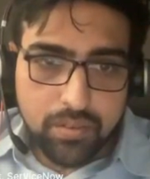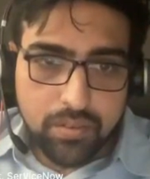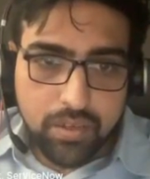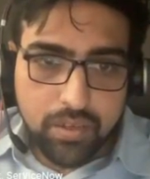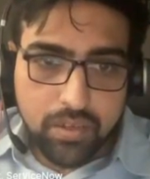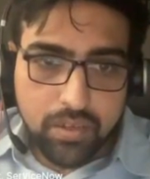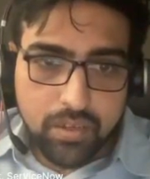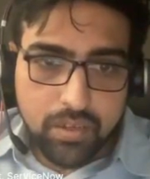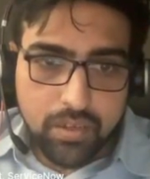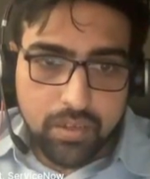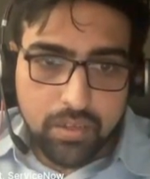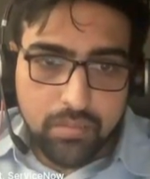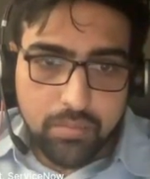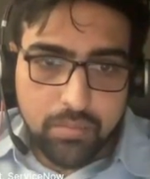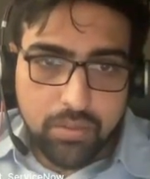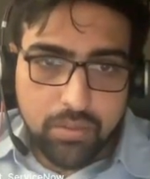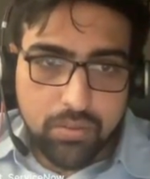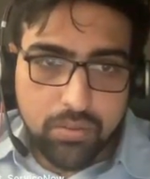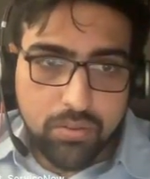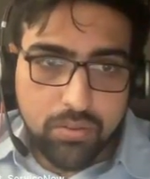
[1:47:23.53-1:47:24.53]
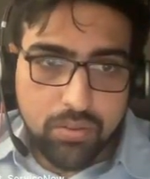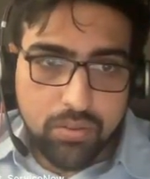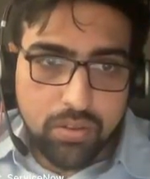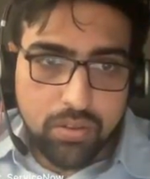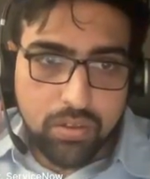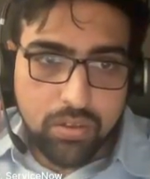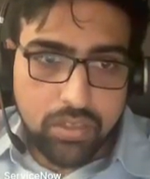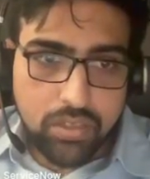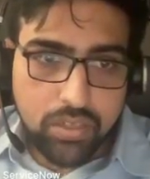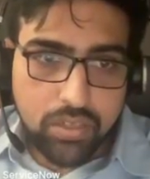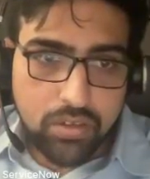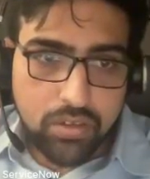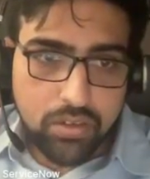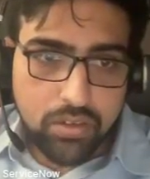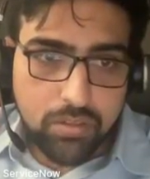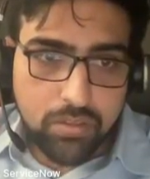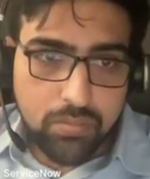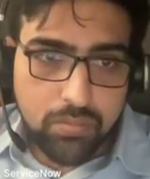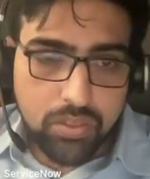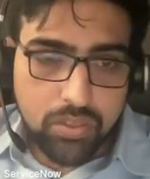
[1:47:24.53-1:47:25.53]
Okay, let me go to the logic and
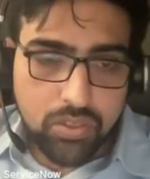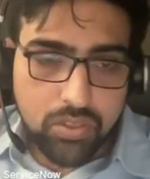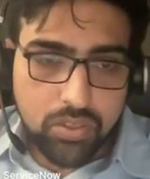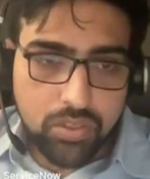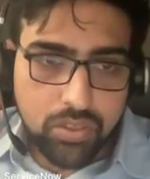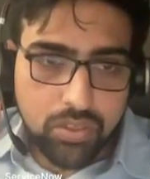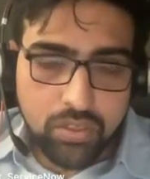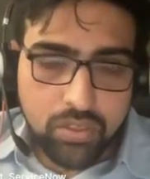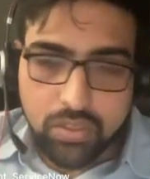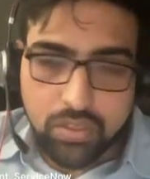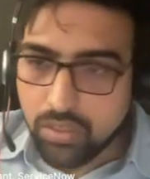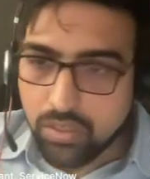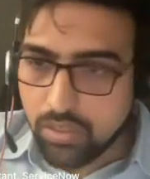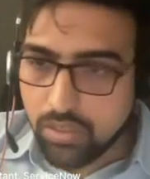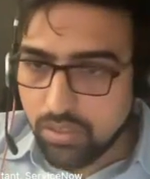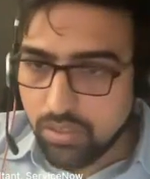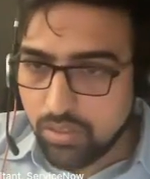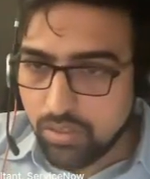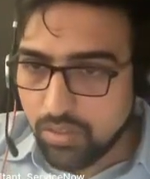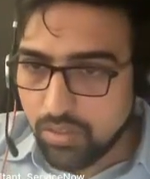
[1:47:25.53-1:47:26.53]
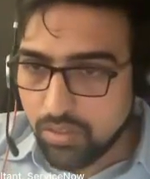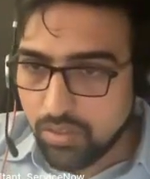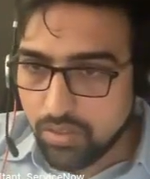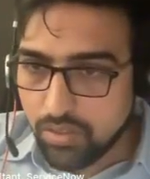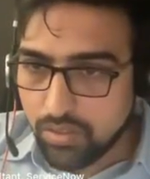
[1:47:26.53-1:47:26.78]
automation.